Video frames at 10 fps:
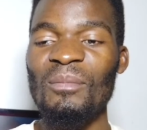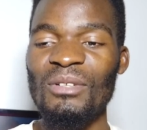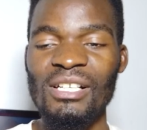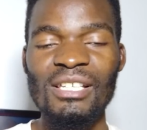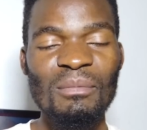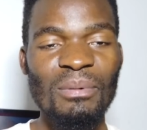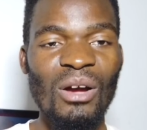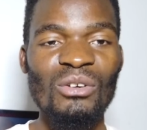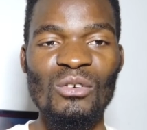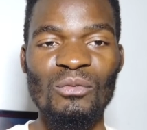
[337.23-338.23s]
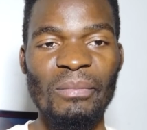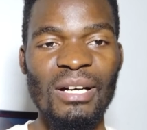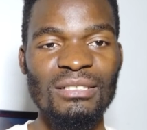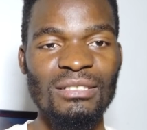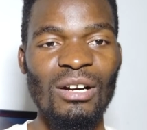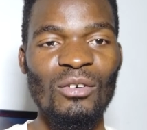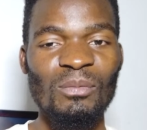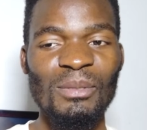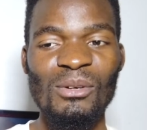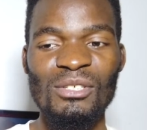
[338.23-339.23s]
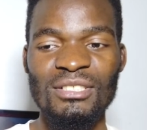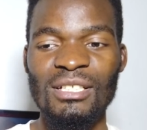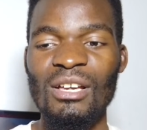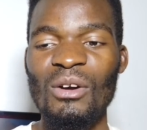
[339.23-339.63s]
I'm really proud of myself, because